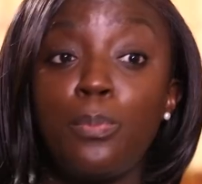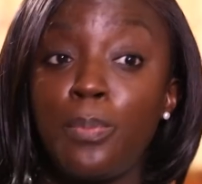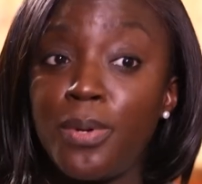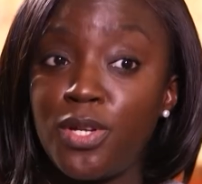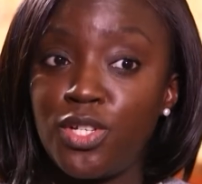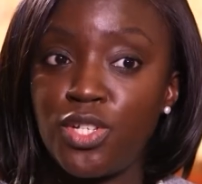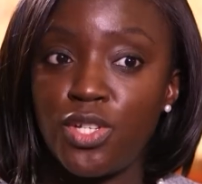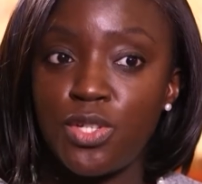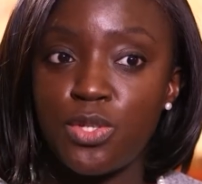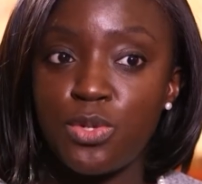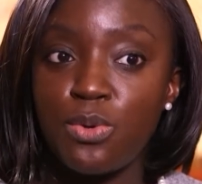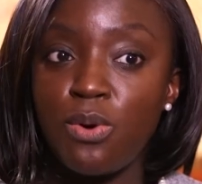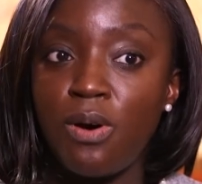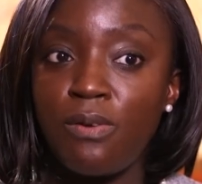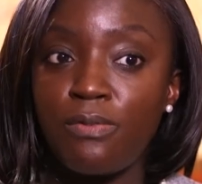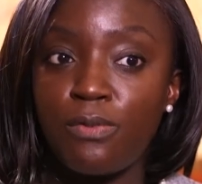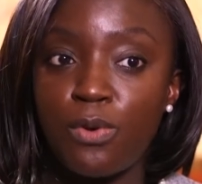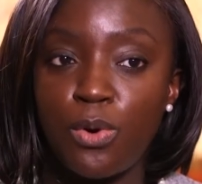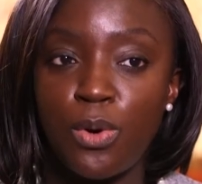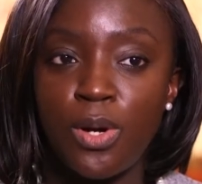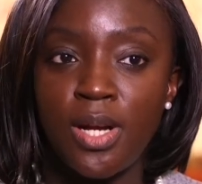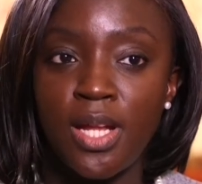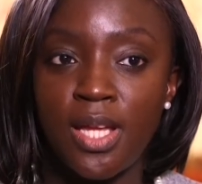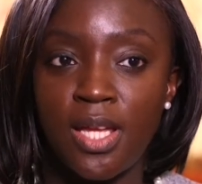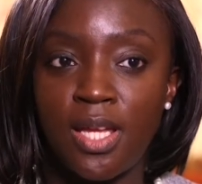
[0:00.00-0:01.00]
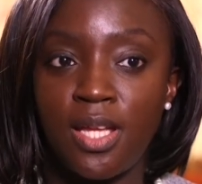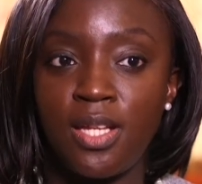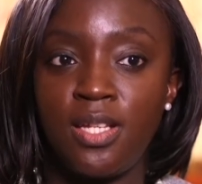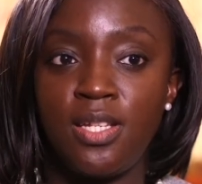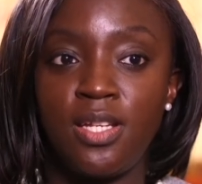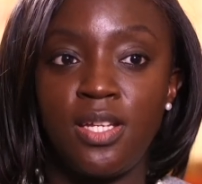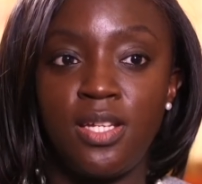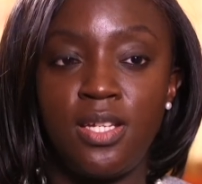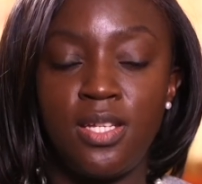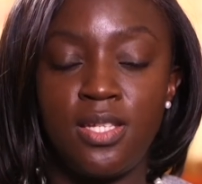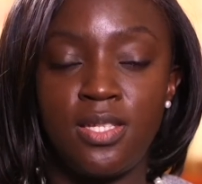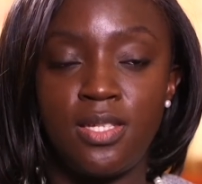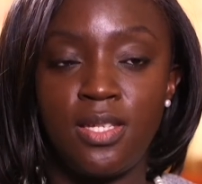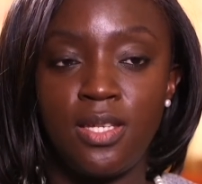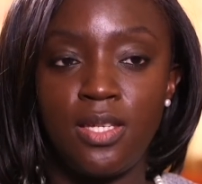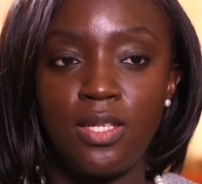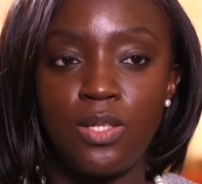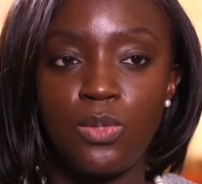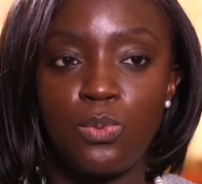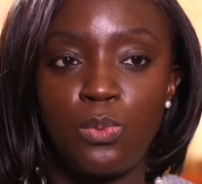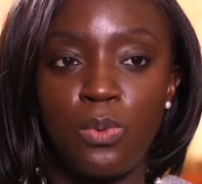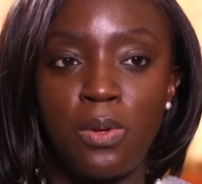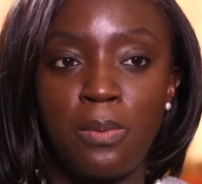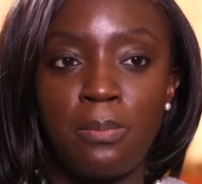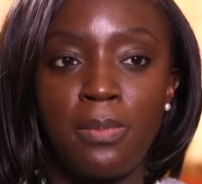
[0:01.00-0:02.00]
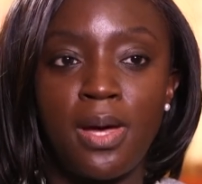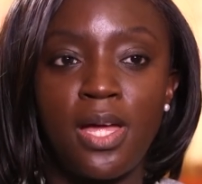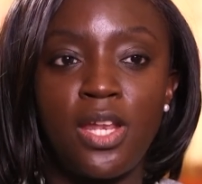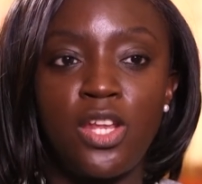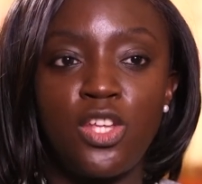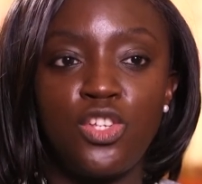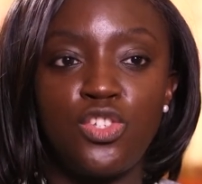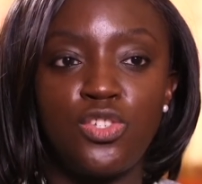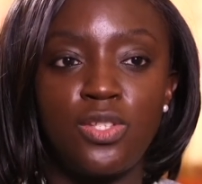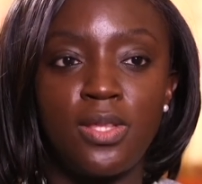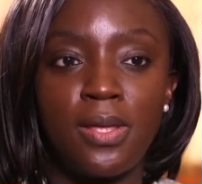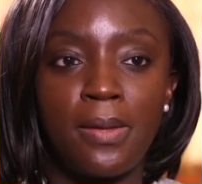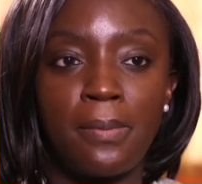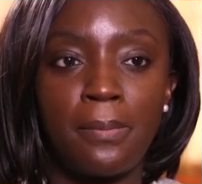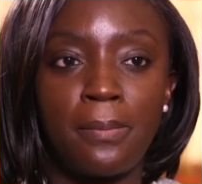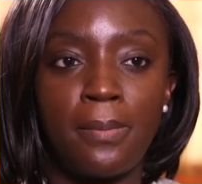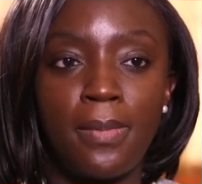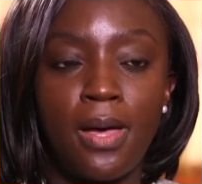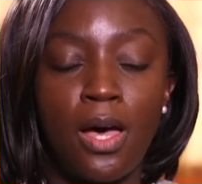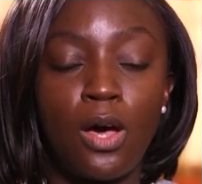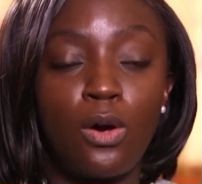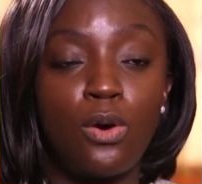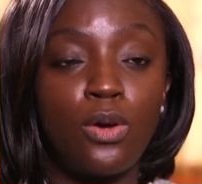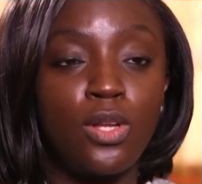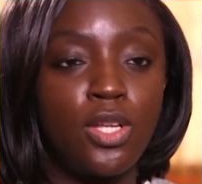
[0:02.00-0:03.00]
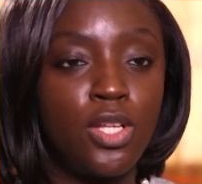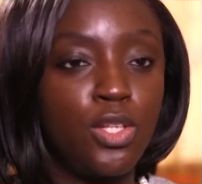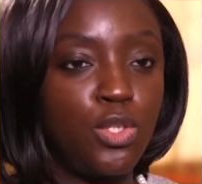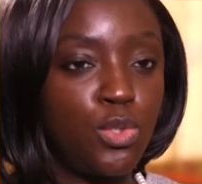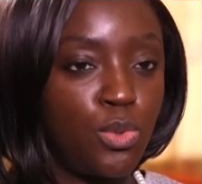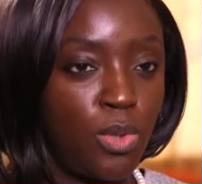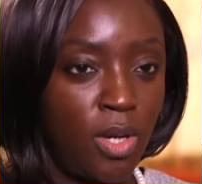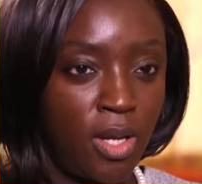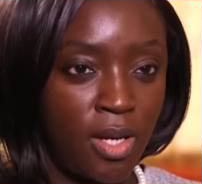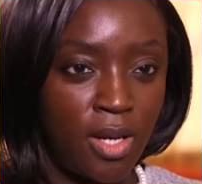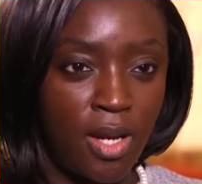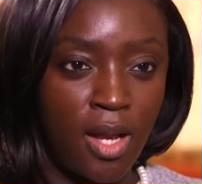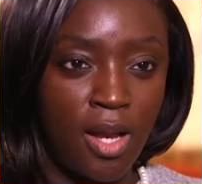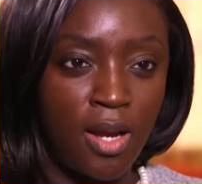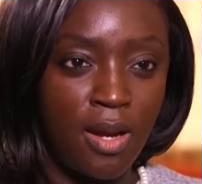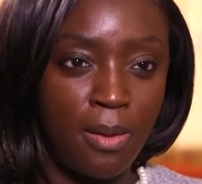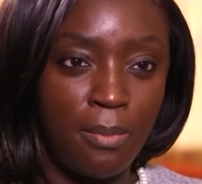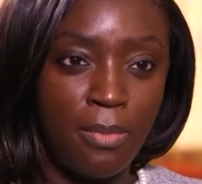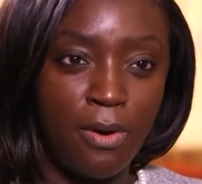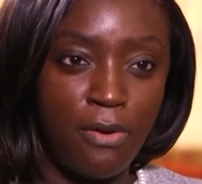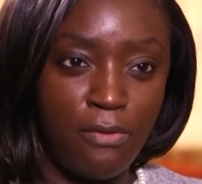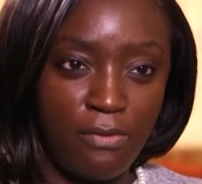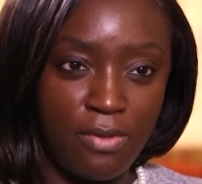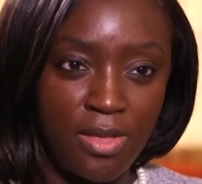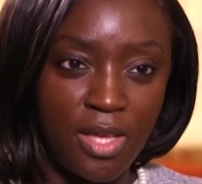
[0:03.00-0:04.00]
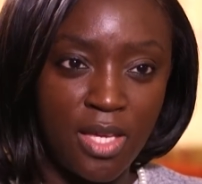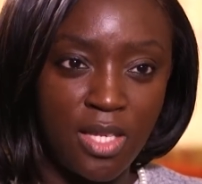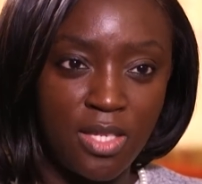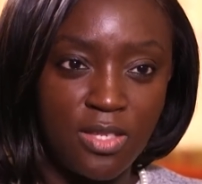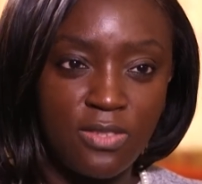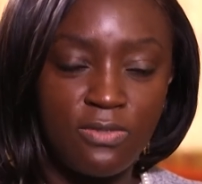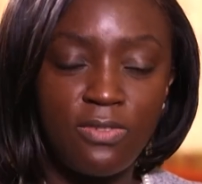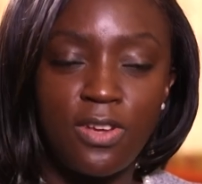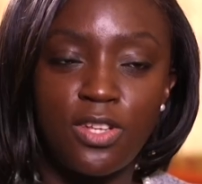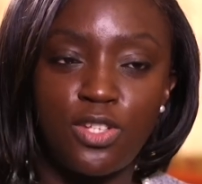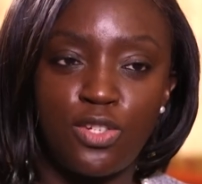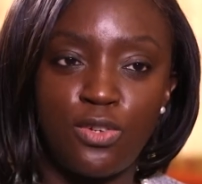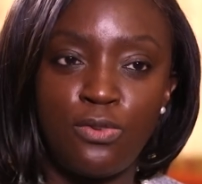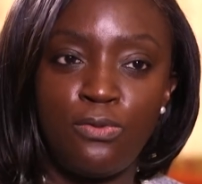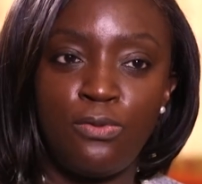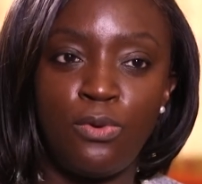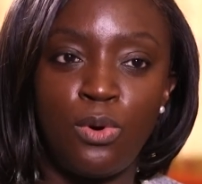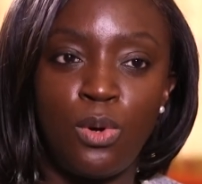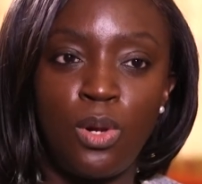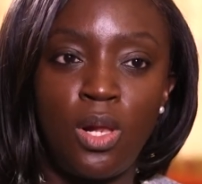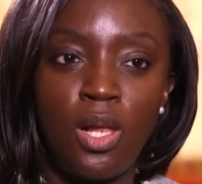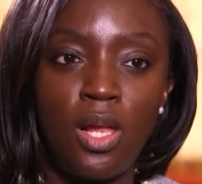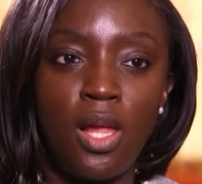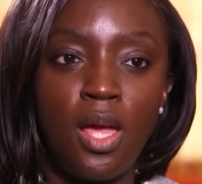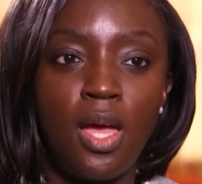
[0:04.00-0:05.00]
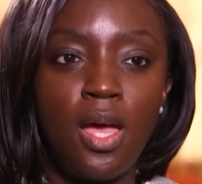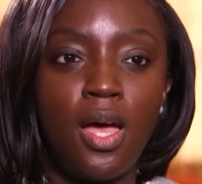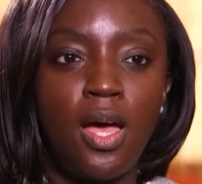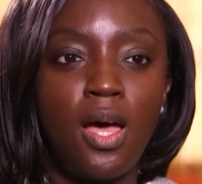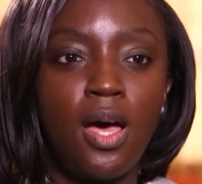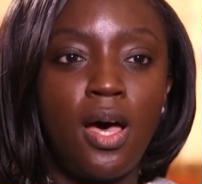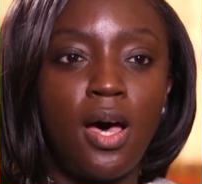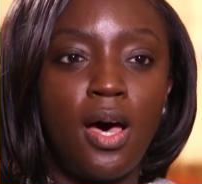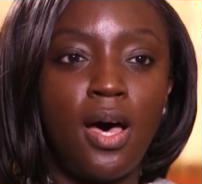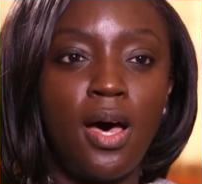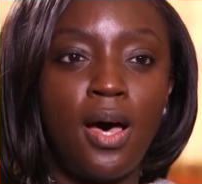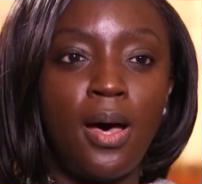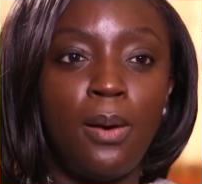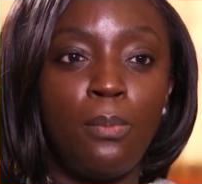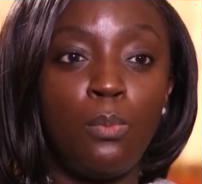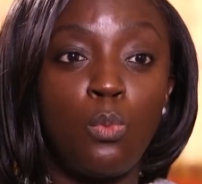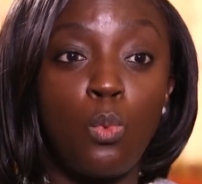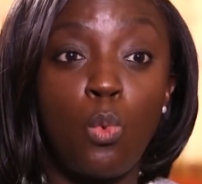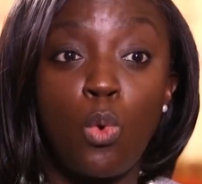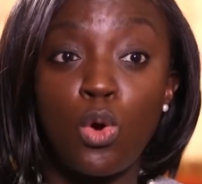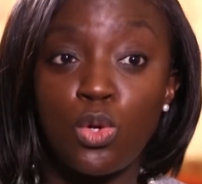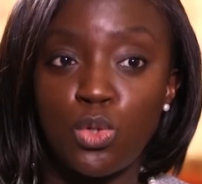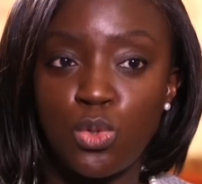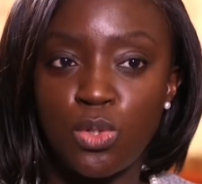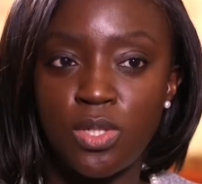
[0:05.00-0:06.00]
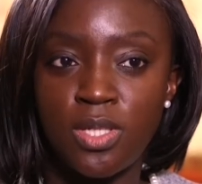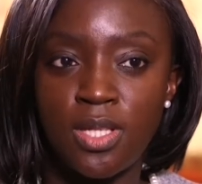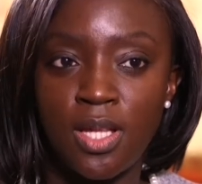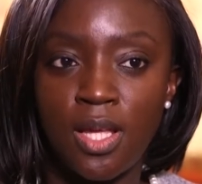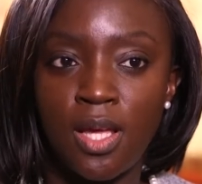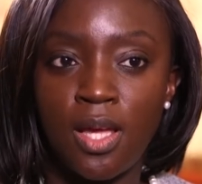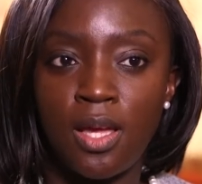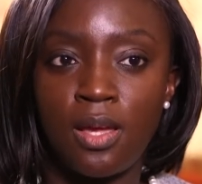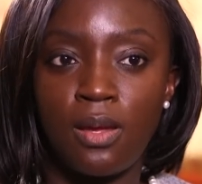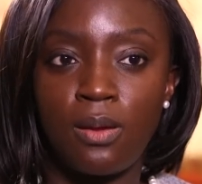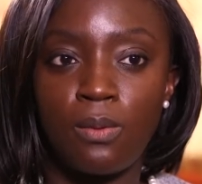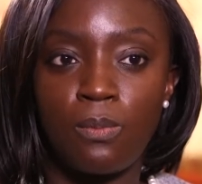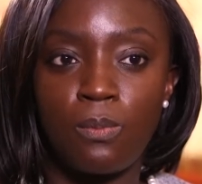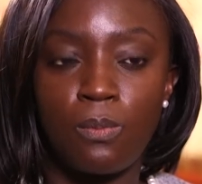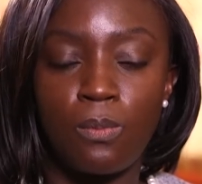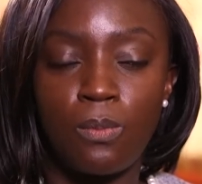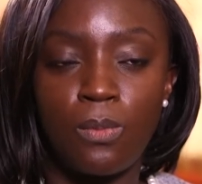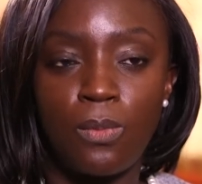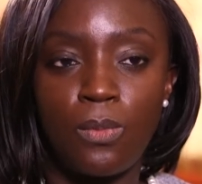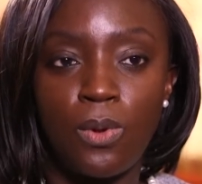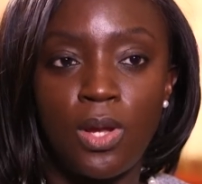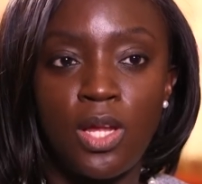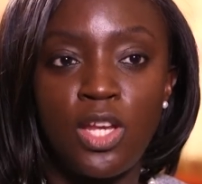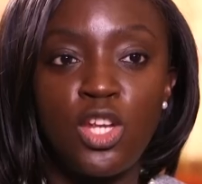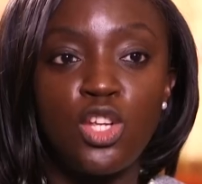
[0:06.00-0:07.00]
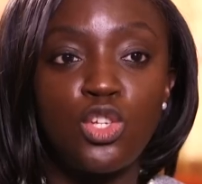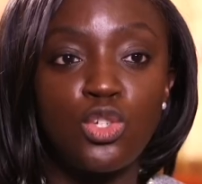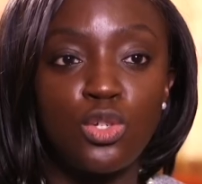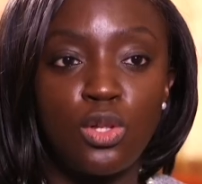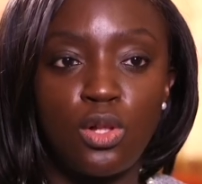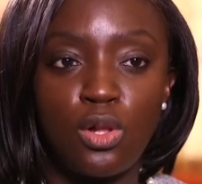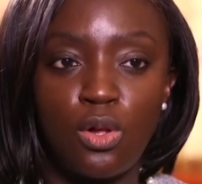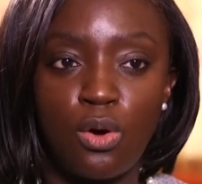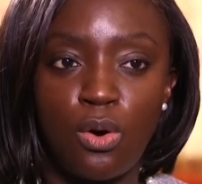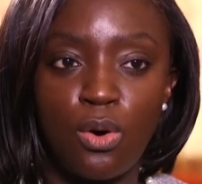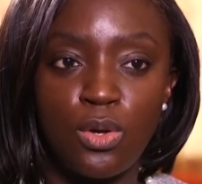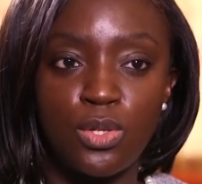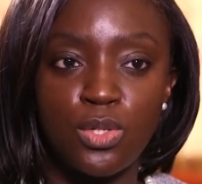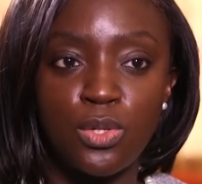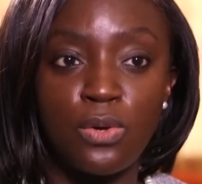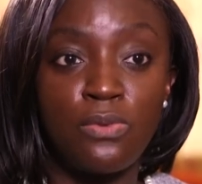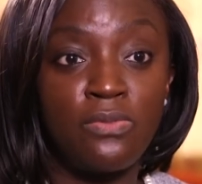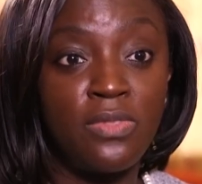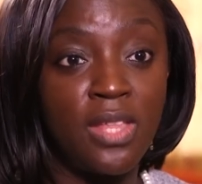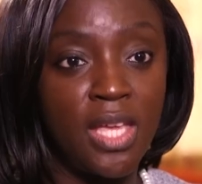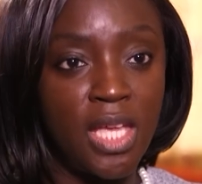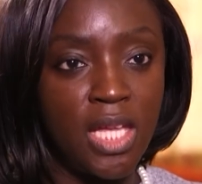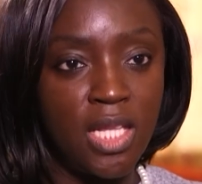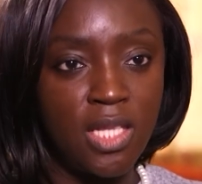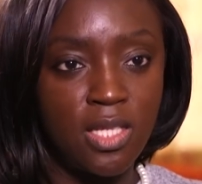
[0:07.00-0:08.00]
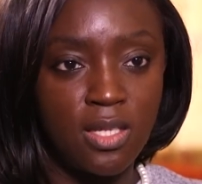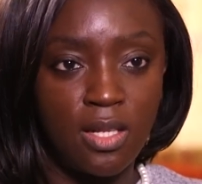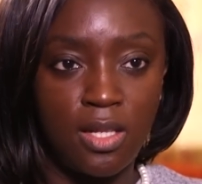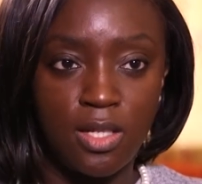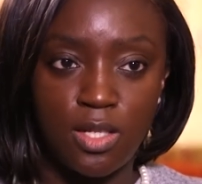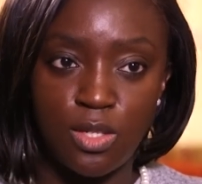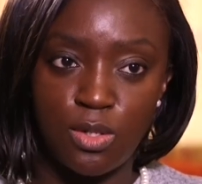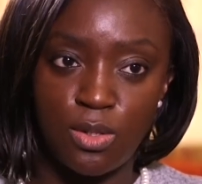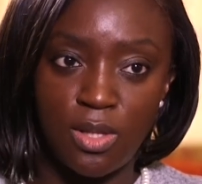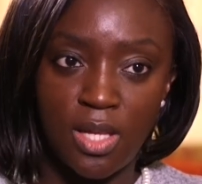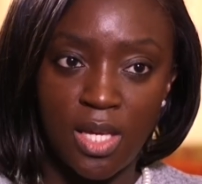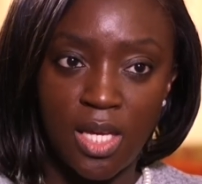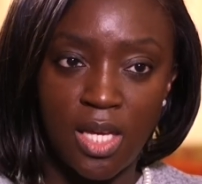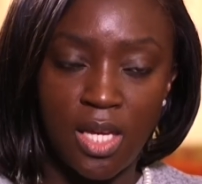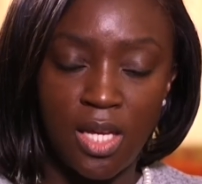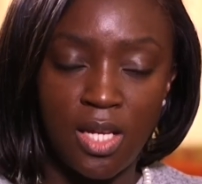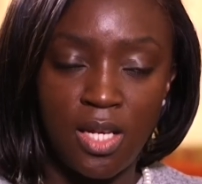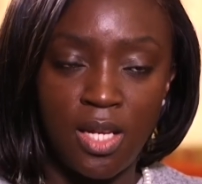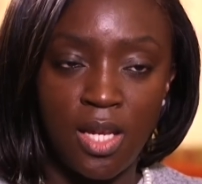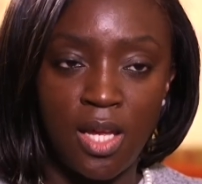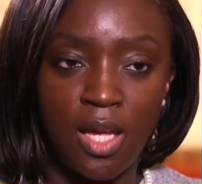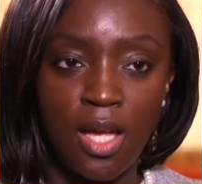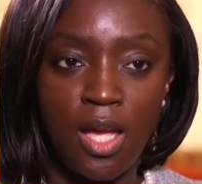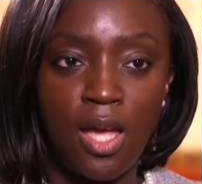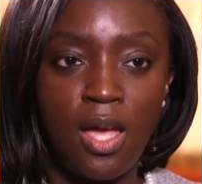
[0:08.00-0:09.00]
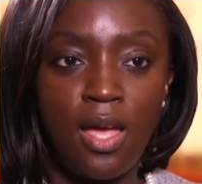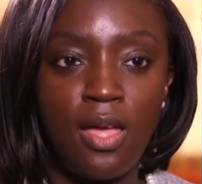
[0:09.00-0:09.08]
patients who have chronic kidney disease, we manage them according to a, a number of things. First of all, um, what was the initial cause of the insult to the kidney?